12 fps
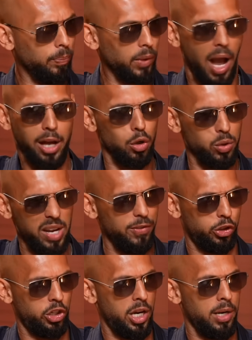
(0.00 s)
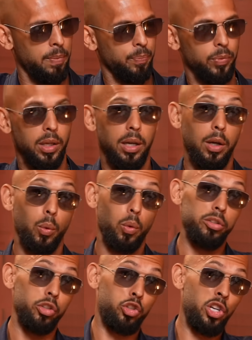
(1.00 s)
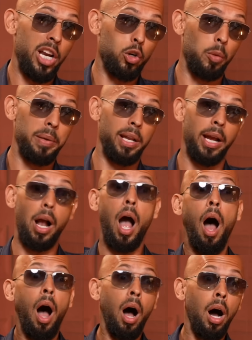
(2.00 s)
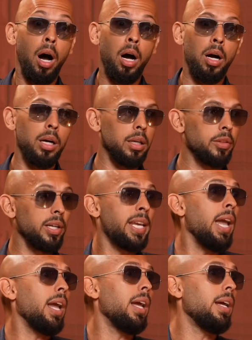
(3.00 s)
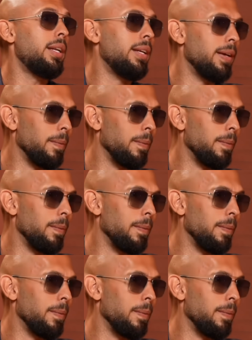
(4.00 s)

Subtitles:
I don't give a shit. Whereas a chick will be like, oh, the kid.